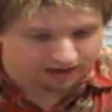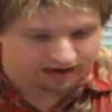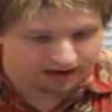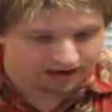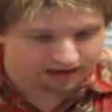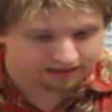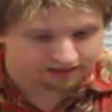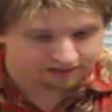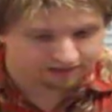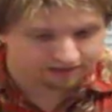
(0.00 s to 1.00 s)

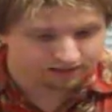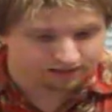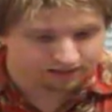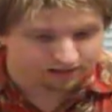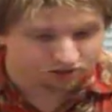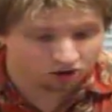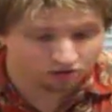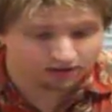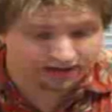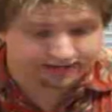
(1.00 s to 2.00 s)
And
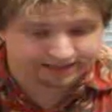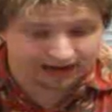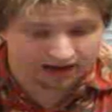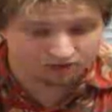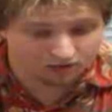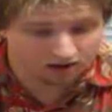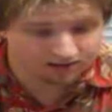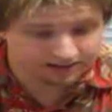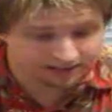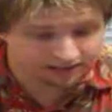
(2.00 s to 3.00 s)
Current is now on
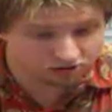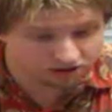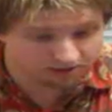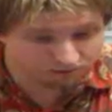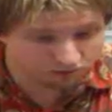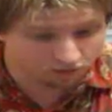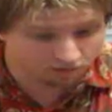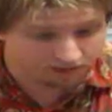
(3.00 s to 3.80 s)
the censorship move.